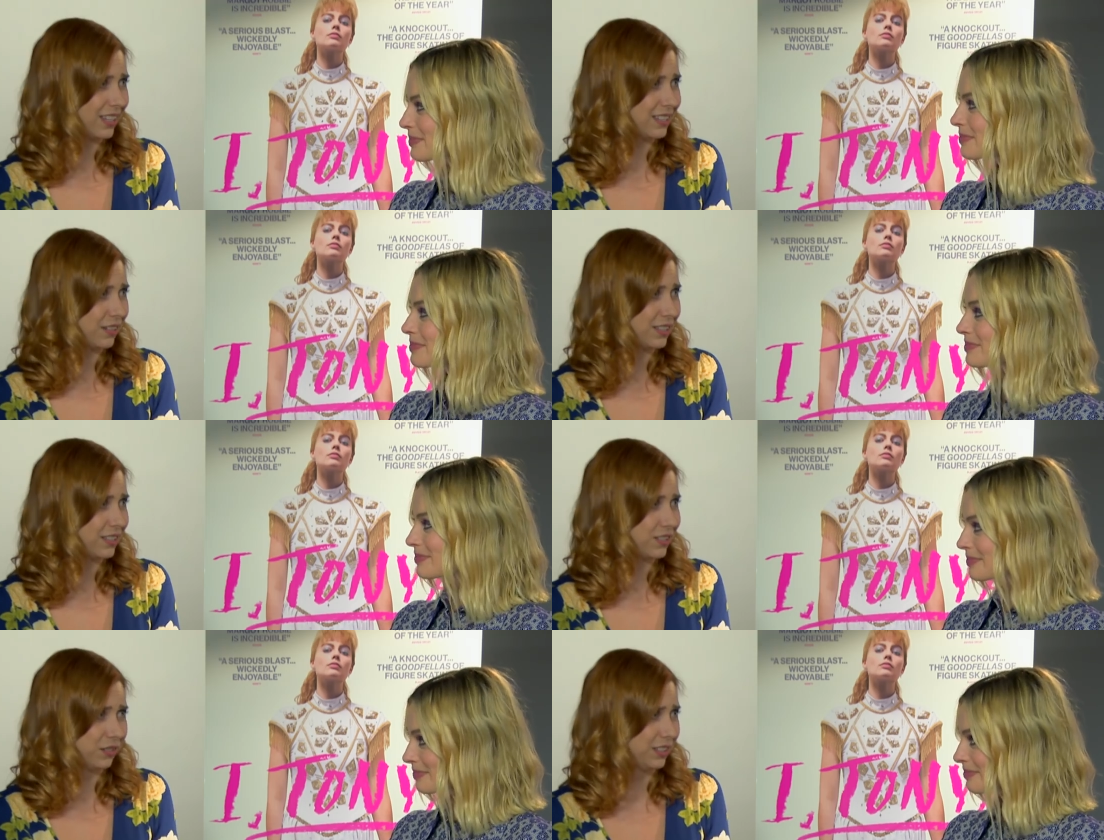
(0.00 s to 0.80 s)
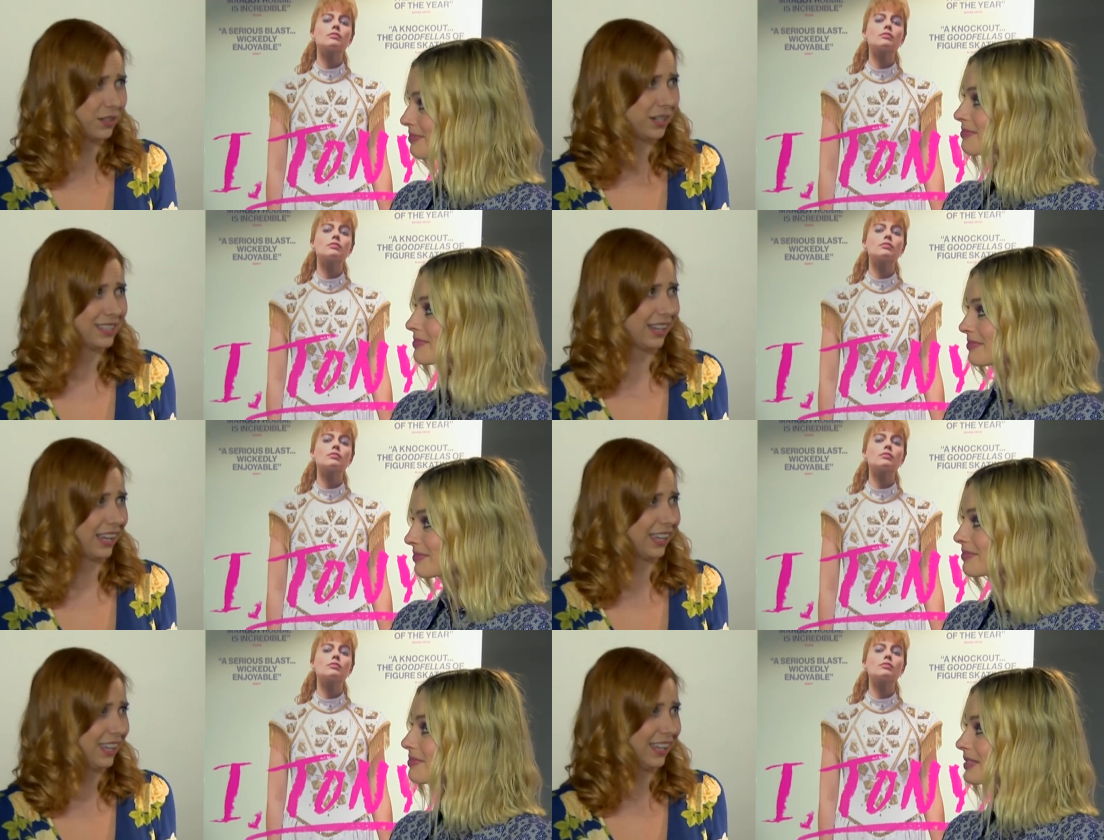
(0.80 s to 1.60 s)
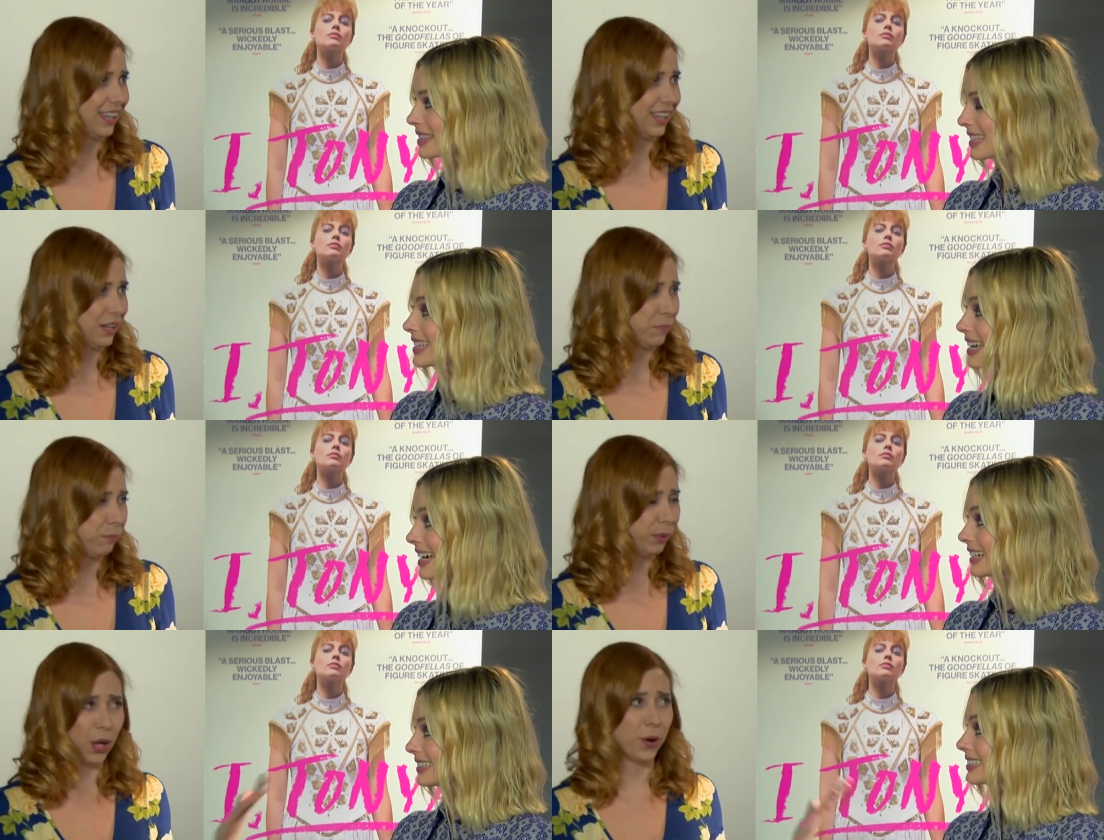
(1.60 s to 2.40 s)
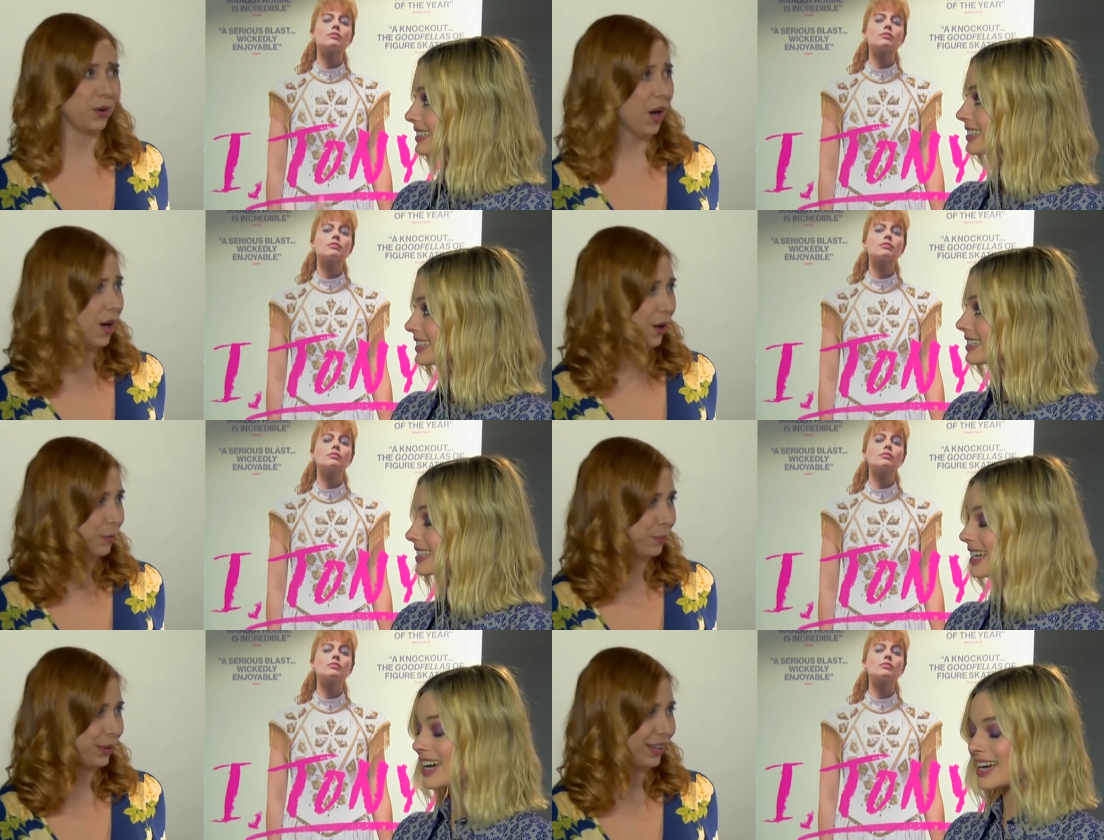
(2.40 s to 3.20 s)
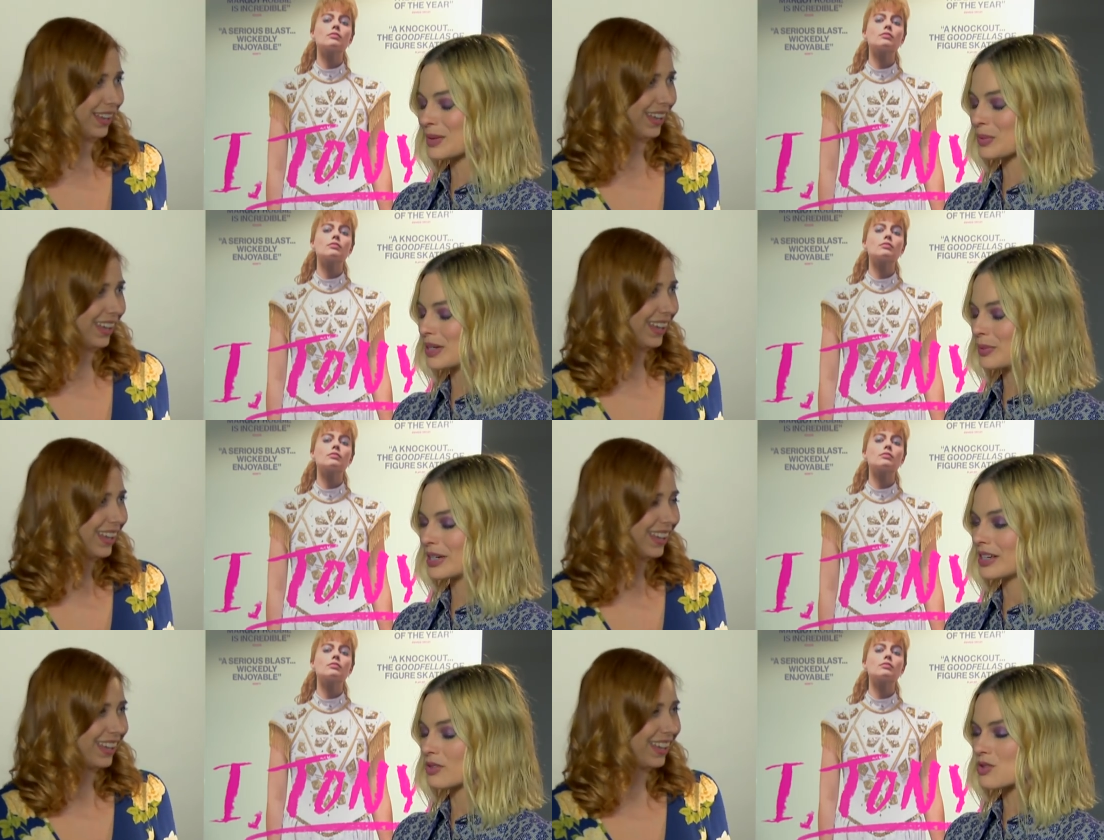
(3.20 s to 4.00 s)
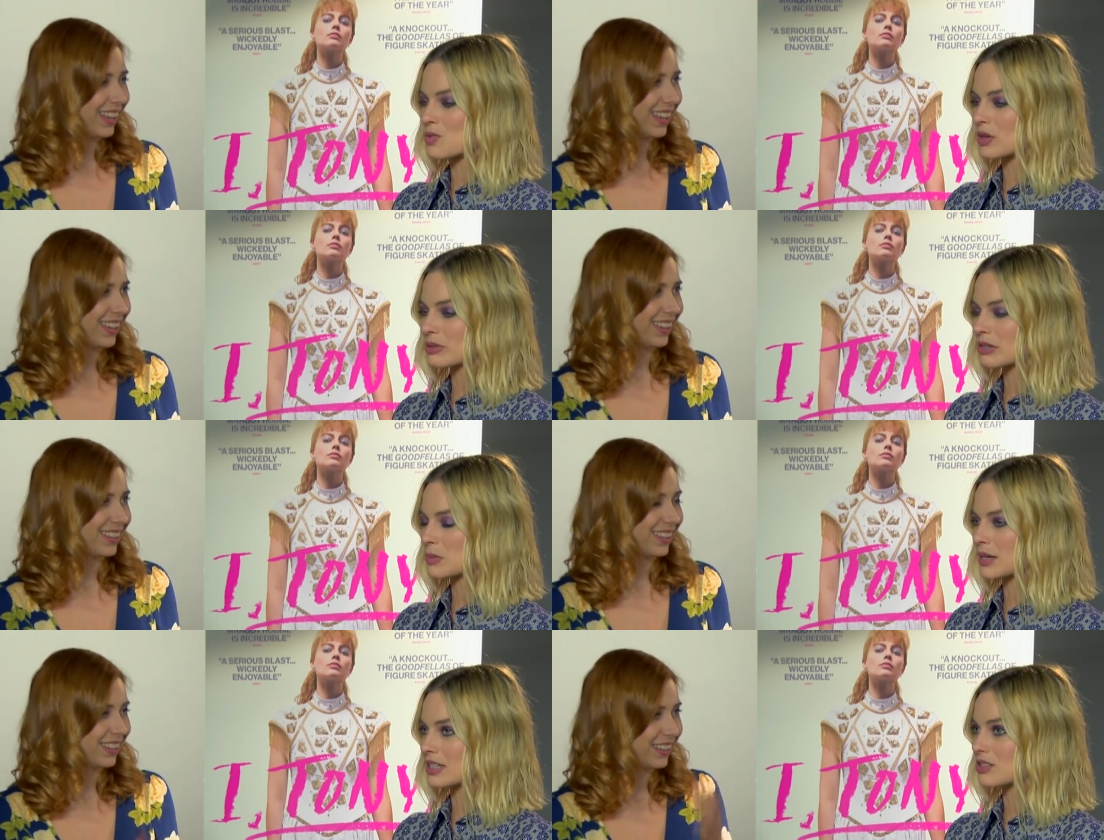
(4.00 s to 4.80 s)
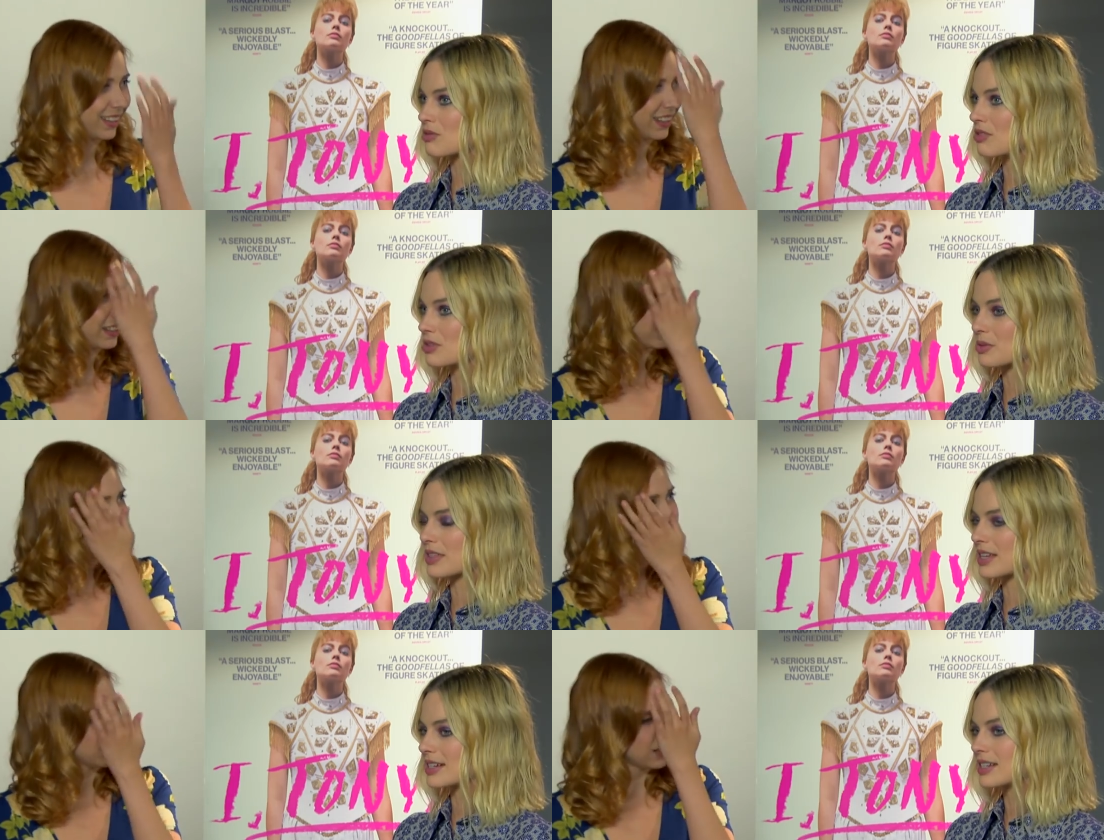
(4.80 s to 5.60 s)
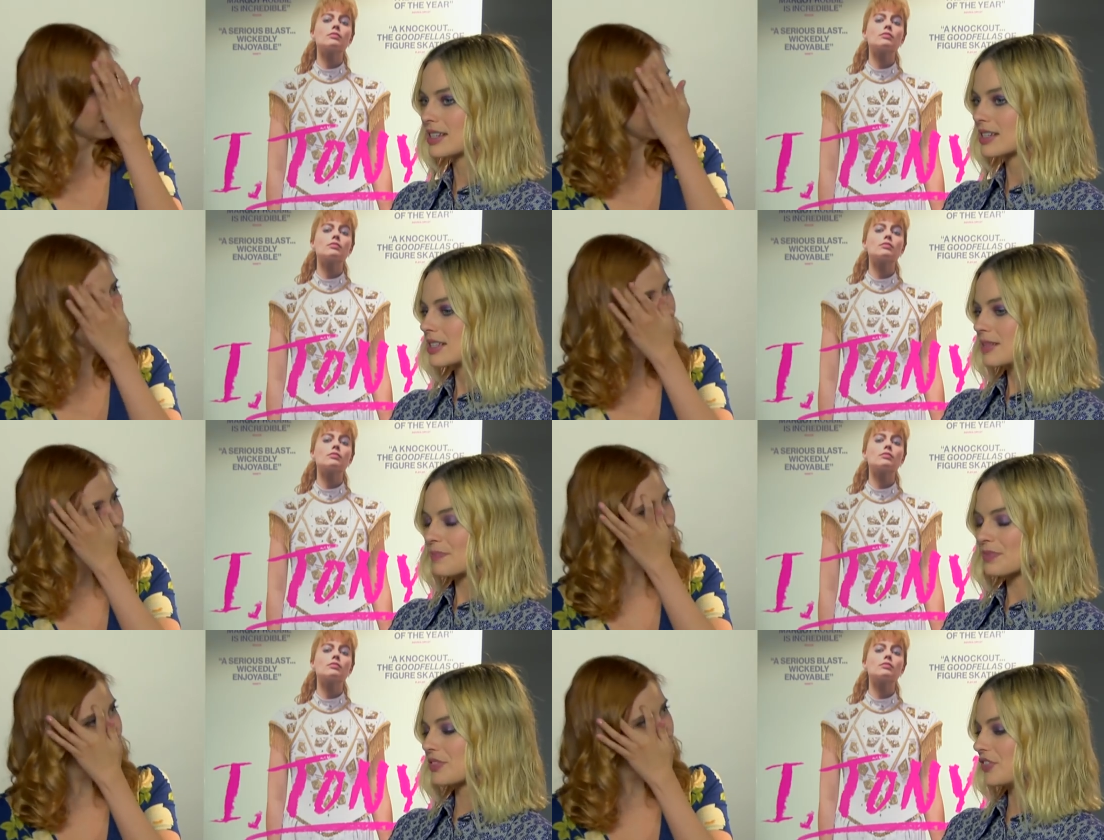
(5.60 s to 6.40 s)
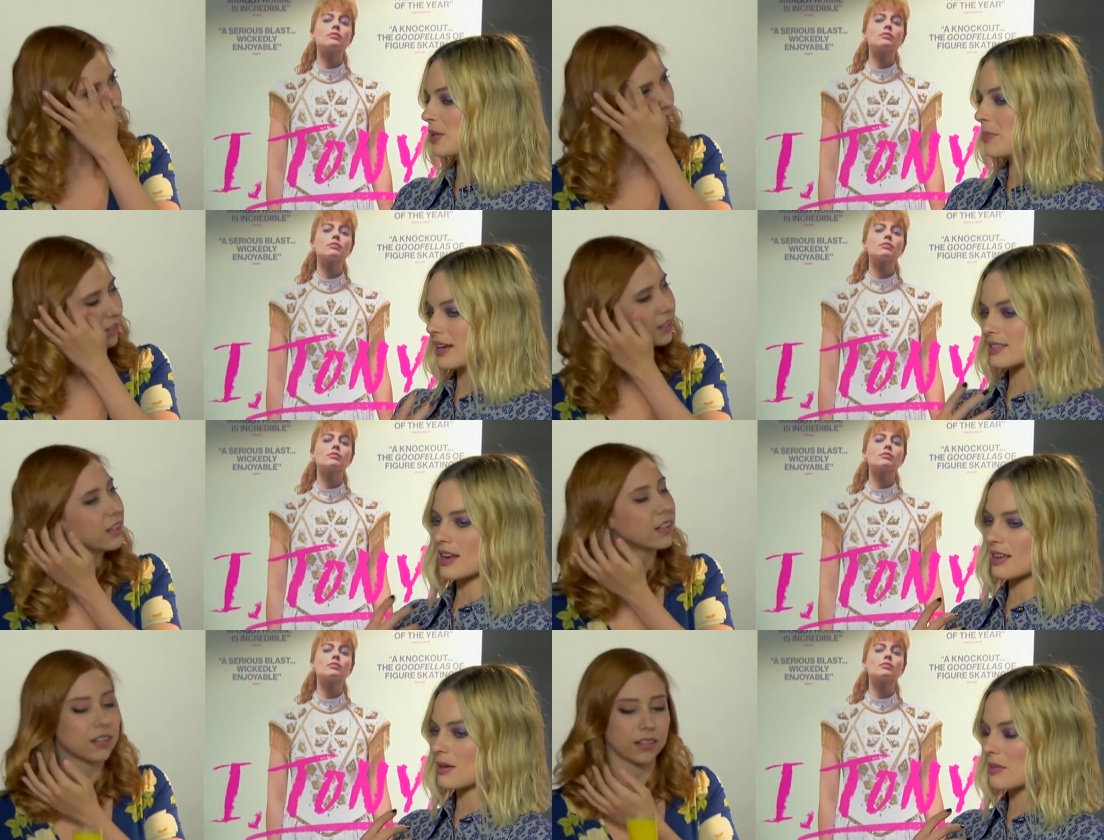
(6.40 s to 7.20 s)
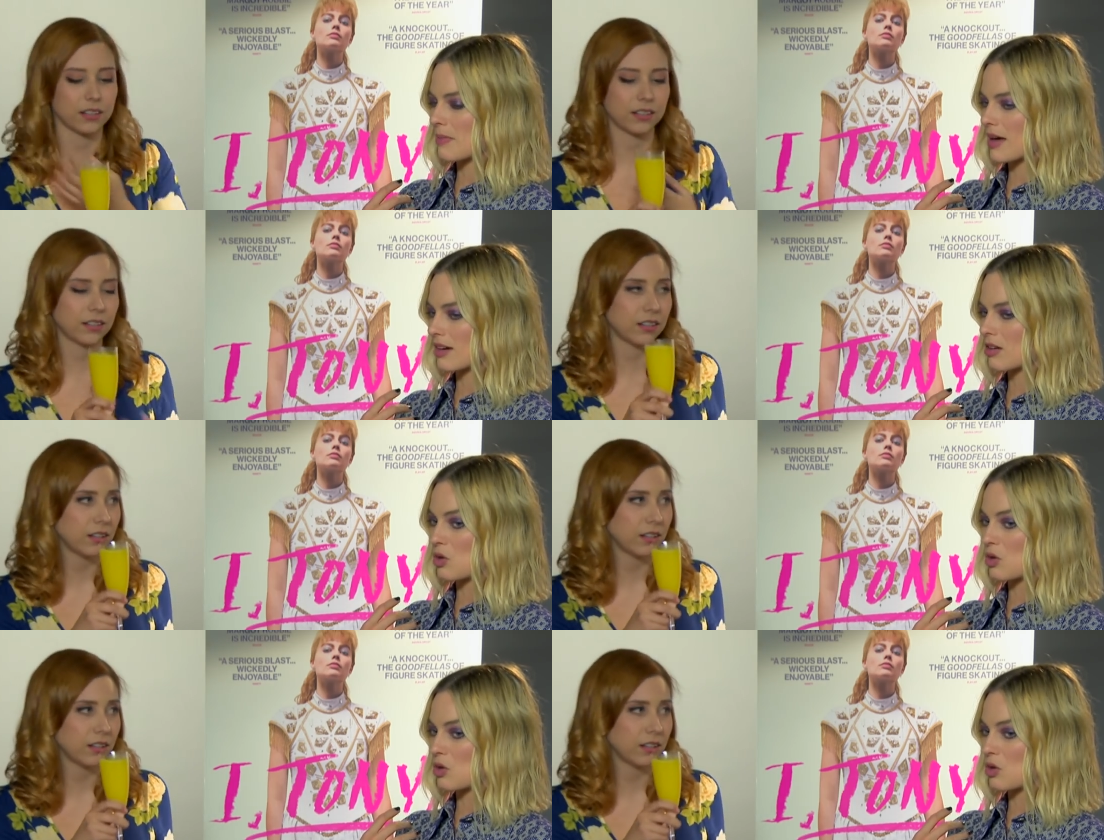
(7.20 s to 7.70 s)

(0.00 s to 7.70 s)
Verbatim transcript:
Speaker 1: hasn't it? Since Toronto, it's like
Speaker 2: yeah blown up. Yeah, we we didn't know what to expect in Toronto, and then the feedback started coming back